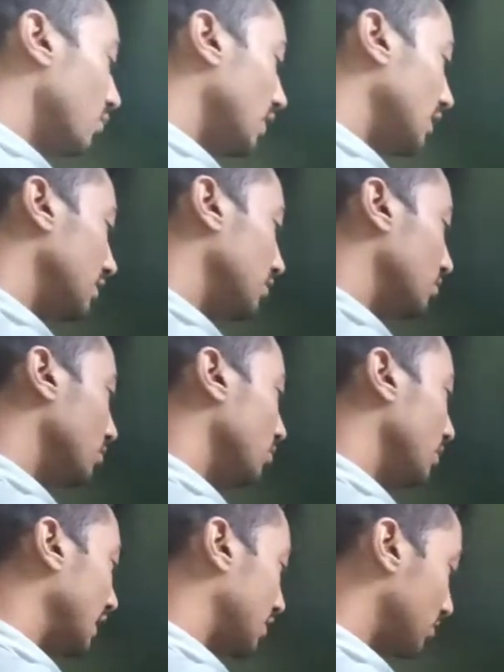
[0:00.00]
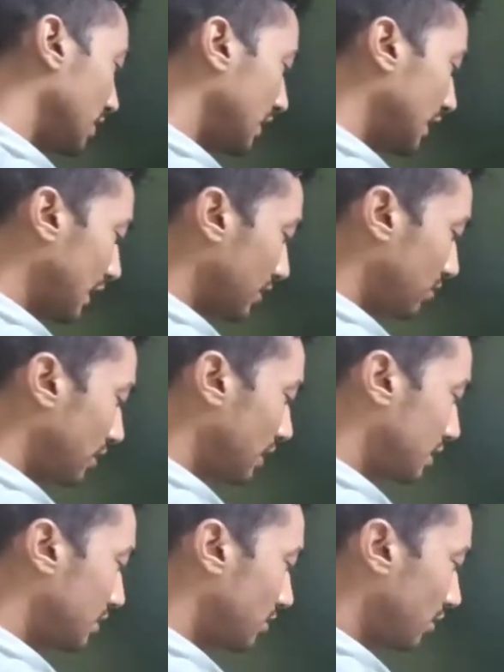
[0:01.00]
1 and 2, we actually
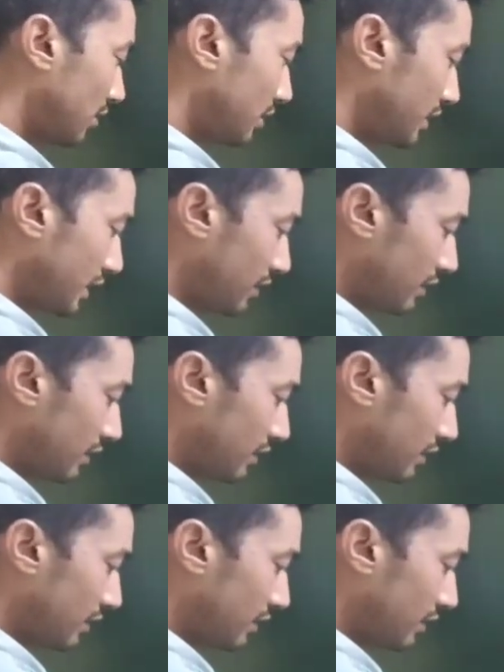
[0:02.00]
calculated already